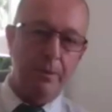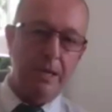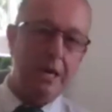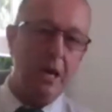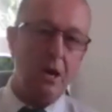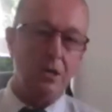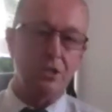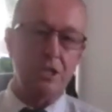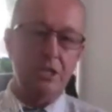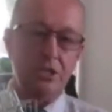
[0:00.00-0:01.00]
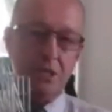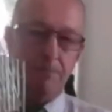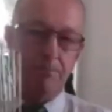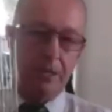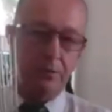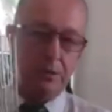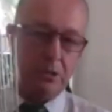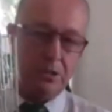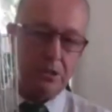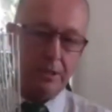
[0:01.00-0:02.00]
because he's seen blue
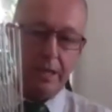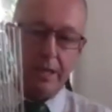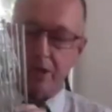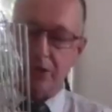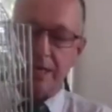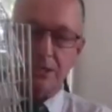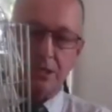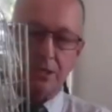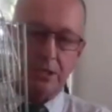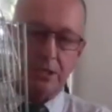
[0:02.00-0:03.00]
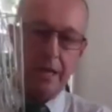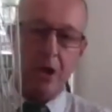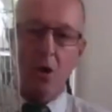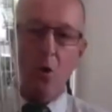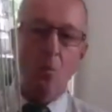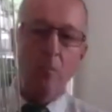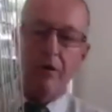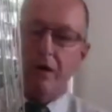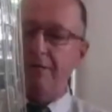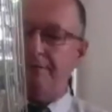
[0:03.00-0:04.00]
tits in there, grey tits in there, all
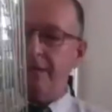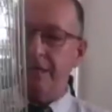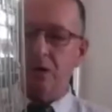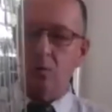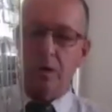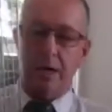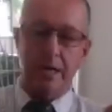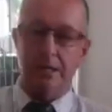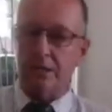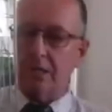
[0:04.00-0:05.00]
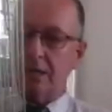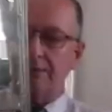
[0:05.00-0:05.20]
merrily feeding away. Isn't it a